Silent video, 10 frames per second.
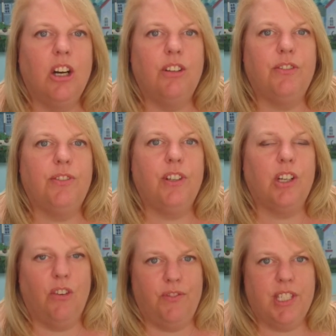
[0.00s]
of
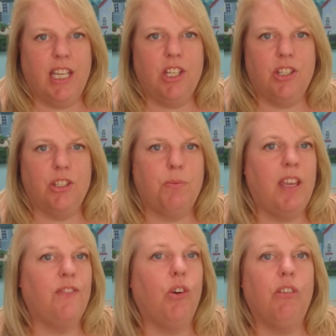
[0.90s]
conversations where
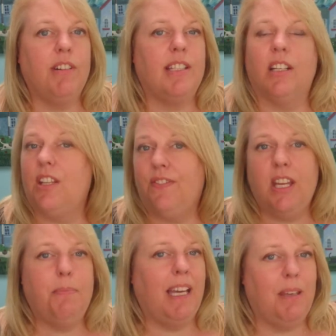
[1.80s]
you've already done your
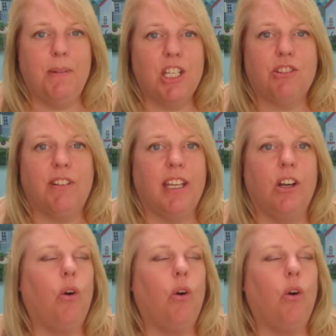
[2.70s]
feedback, your mentoring,